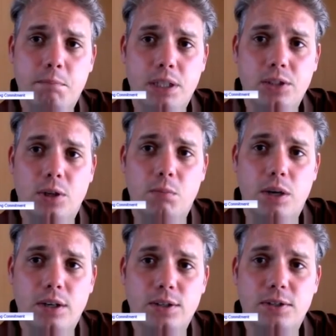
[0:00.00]
pet shop
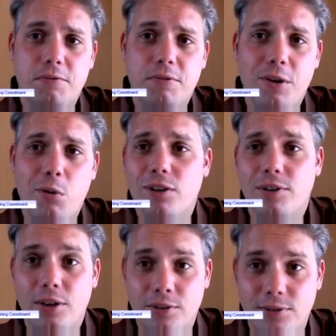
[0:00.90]
owners are very well
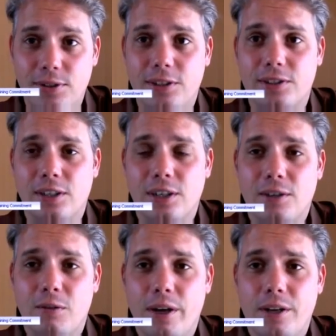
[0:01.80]
known for this,
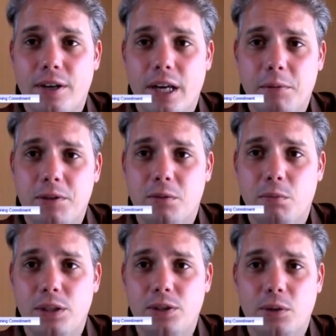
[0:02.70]
where you come into a
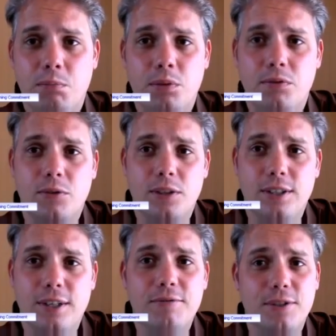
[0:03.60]
pet shop, you fall
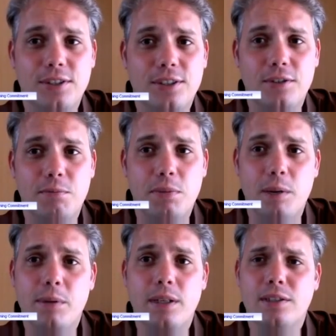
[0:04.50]
in love with a little
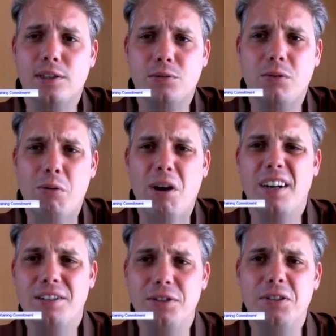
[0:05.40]
puppy, and he says, well, why
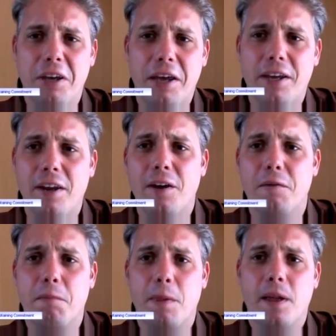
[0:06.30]
don't you take it
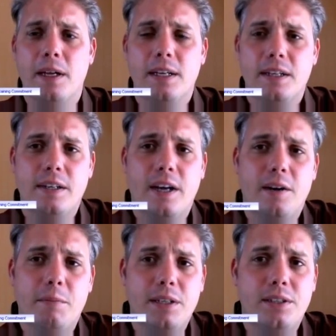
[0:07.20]
home?
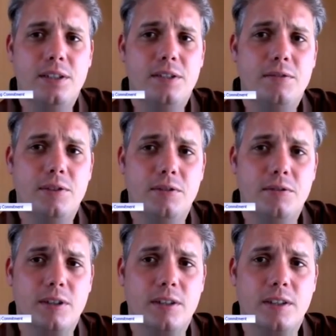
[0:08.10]
Now imagine if
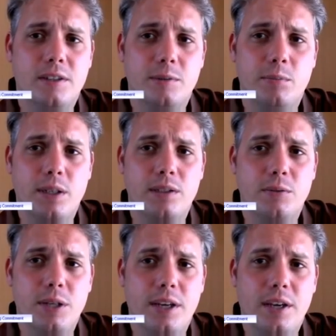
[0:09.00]
you've spent a
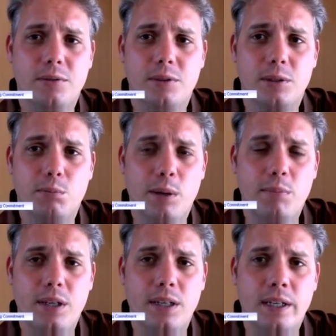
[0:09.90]
weekend with the
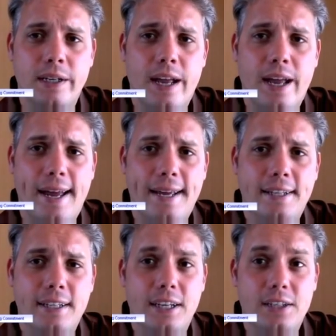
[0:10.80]
puppy
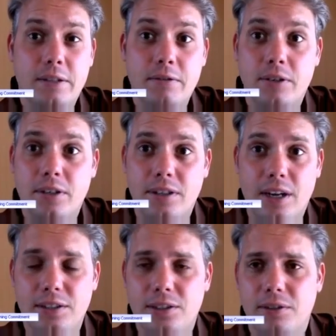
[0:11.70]
and the kids have got
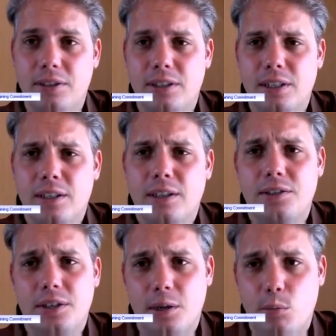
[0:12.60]
attached to it,
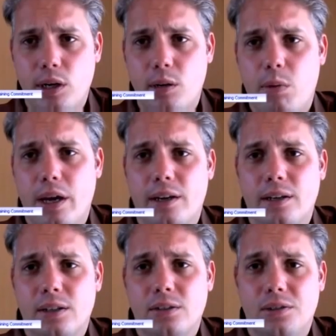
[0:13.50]
that you're going to bring it back
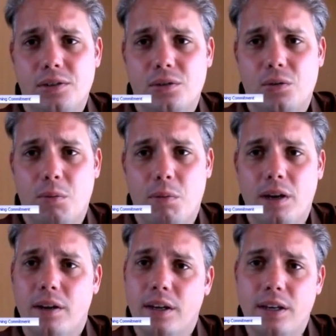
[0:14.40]
to the store on
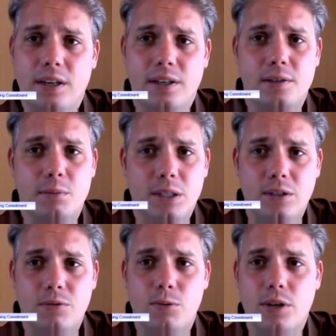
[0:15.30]
Monday. He knows the
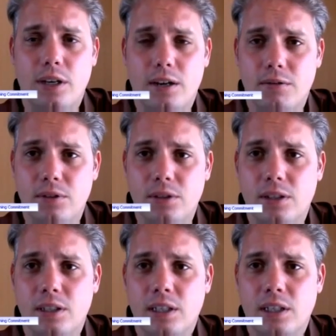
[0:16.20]
minute you've walked out of the
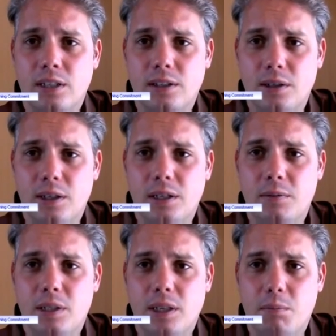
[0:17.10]

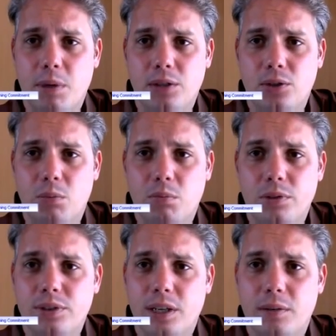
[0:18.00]
pet shop
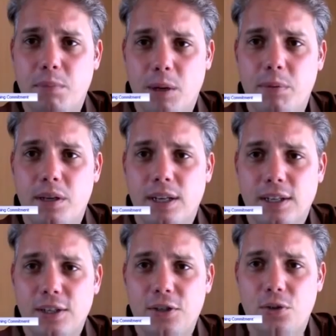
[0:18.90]
with that puppy,
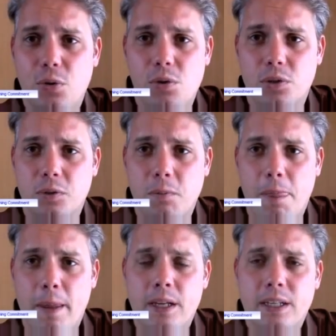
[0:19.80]
it's yours.
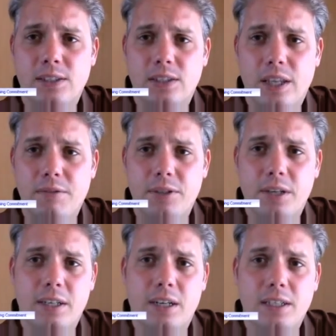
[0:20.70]
In South
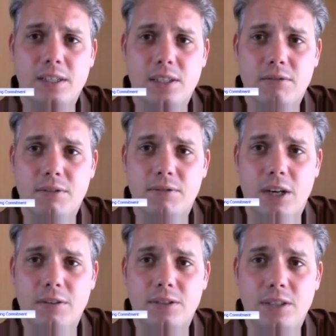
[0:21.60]
Africa in 1975 the